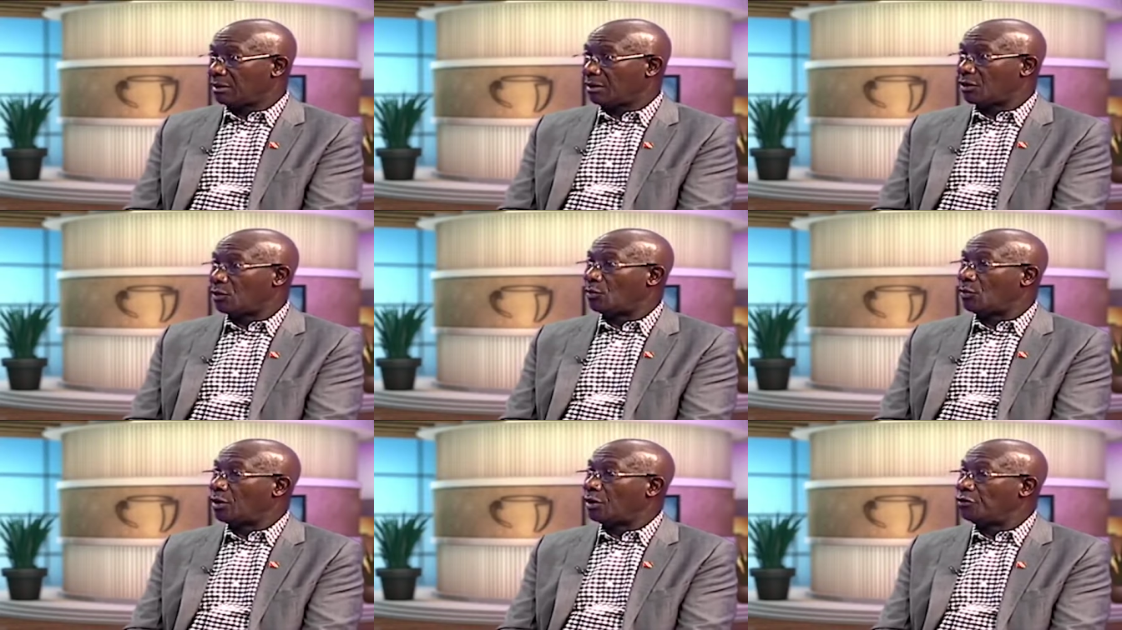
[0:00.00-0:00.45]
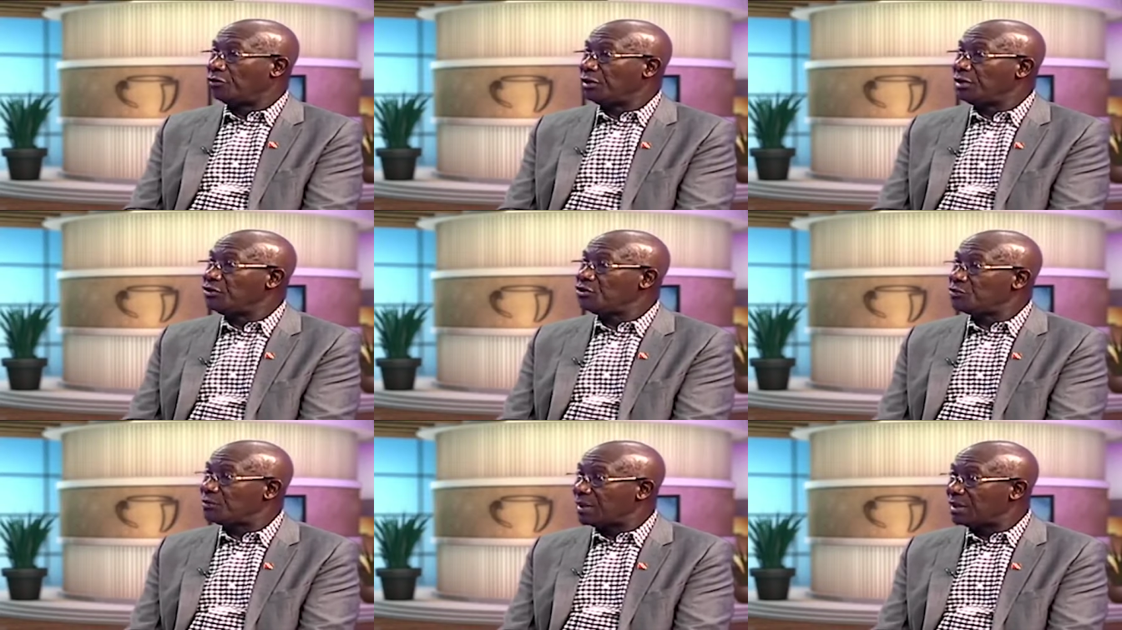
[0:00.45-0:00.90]
our
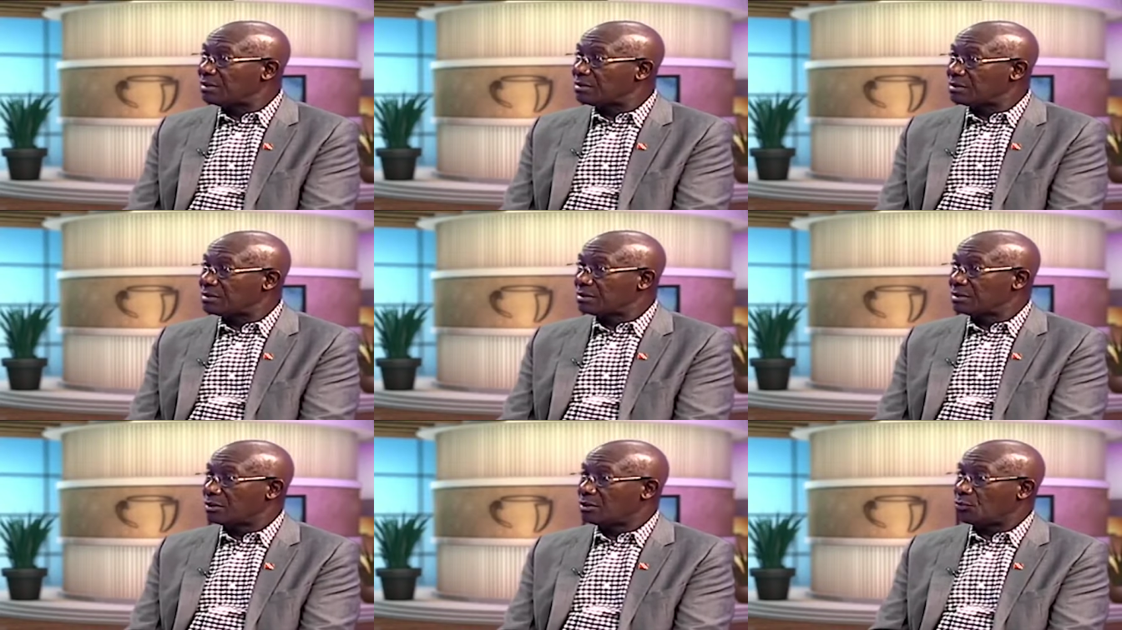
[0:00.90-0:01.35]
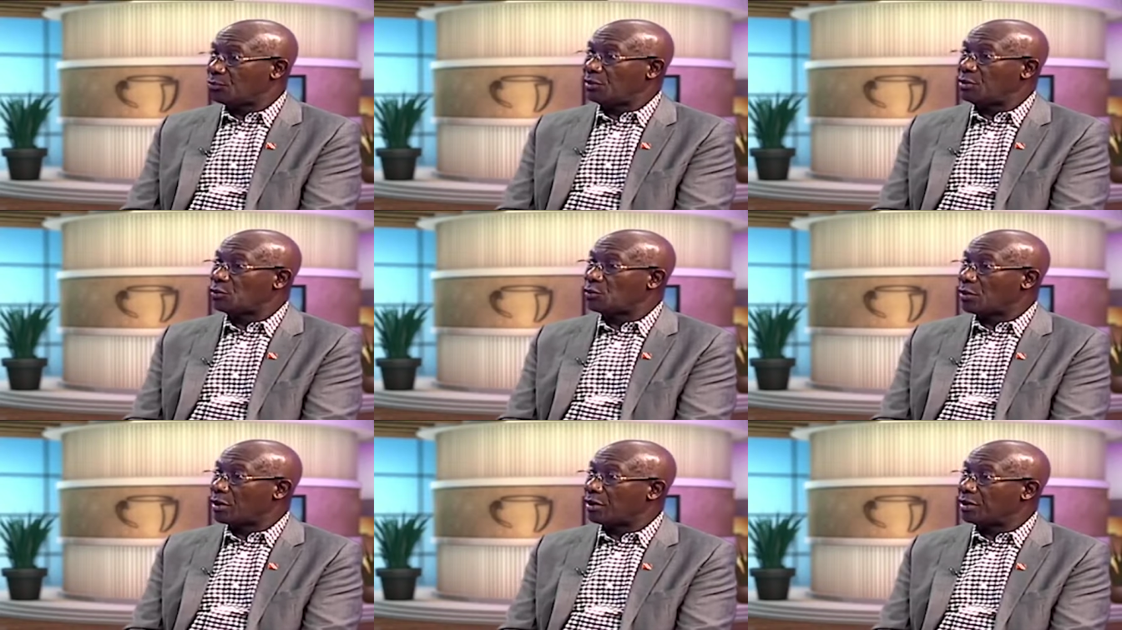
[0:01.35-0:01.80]
arrangements with
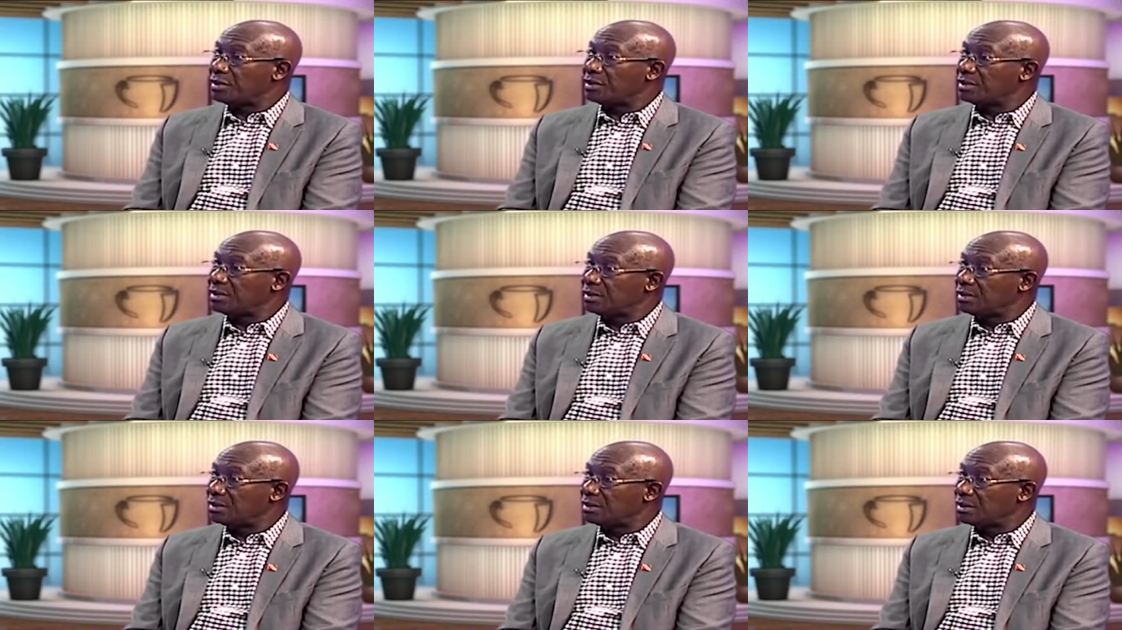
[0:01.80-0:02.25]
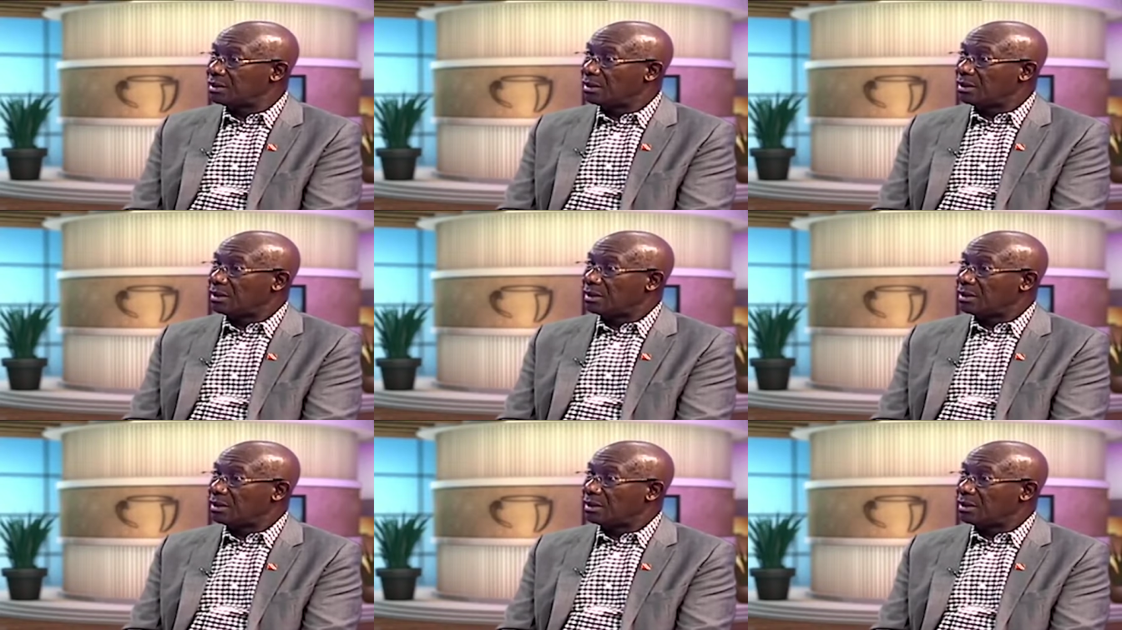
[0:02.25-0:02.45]
the quarantine,